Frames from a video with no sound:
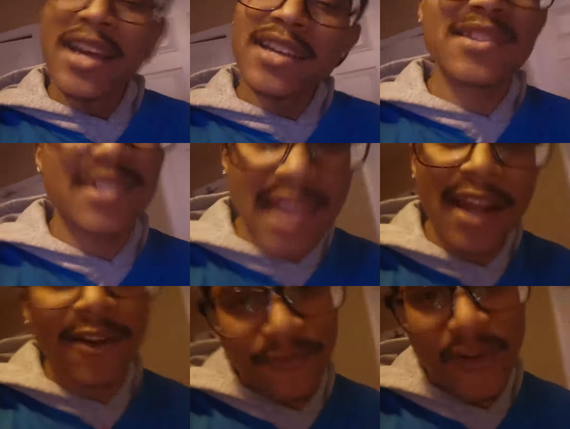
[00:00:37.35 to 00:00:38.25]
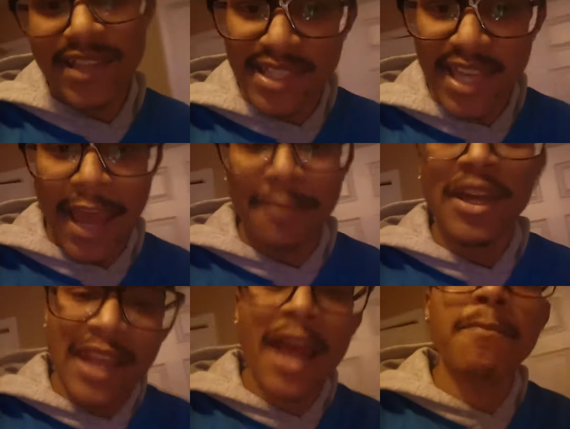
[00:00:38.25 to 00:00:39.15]
It's a sacrifice game,
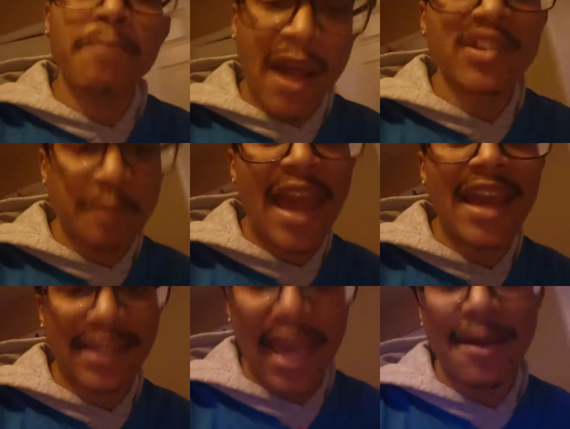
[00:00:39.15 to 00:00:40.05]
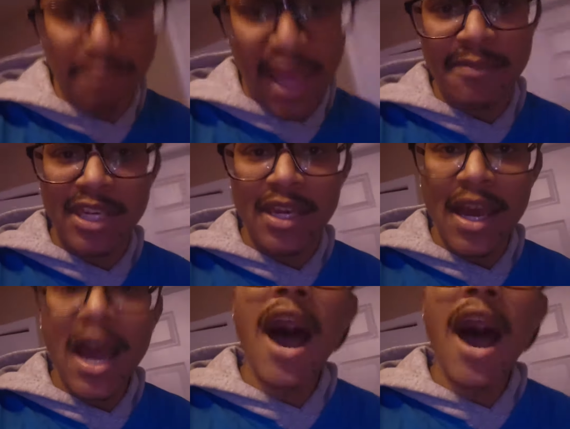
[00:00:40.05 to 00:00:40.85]
not a bounce back game, baby.